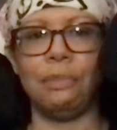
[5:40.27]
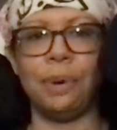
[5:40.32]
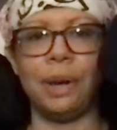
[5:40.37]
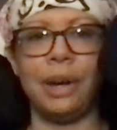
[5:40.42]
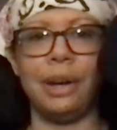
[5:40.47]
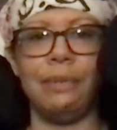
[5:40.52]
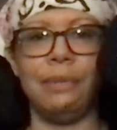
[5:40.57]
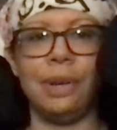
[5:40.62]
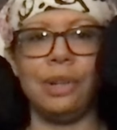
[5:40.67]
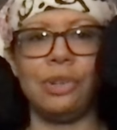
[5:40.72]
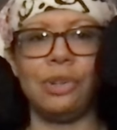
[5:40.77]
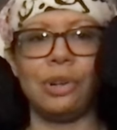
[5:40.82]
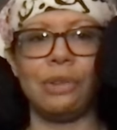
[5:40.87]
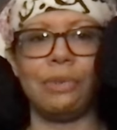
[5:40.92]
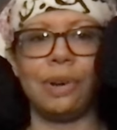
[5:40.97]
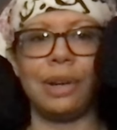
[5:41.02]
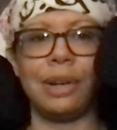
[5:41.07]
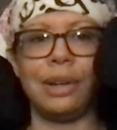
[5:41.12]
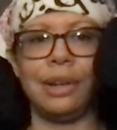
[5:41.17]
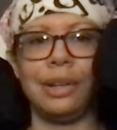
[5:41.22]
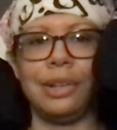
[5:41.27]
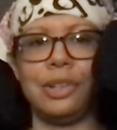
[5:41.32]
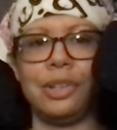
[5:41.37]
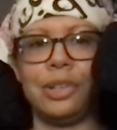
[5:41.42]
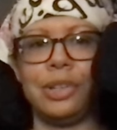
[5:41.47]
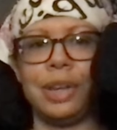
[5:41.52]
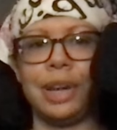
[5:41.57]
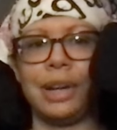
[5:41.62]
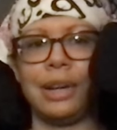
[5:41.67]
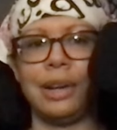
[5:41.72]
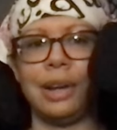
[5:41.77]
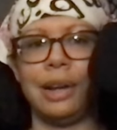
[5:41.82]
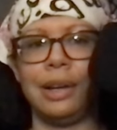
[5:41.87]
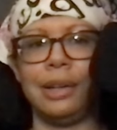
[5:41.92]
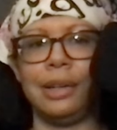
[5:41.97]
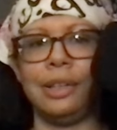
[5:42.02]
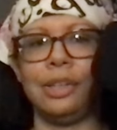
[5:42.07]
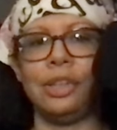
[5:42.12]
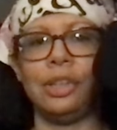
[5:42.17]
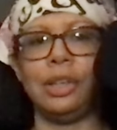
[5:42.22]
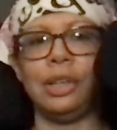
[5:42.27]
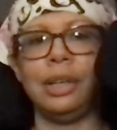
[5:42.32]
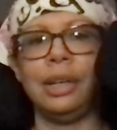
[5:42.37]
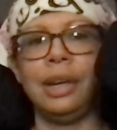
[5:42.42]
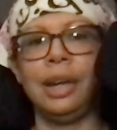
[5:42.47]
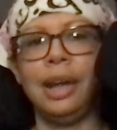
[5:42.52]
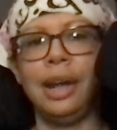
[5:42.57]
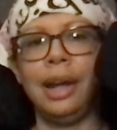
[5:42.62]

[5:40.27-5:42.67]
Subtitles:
biometric recognition technology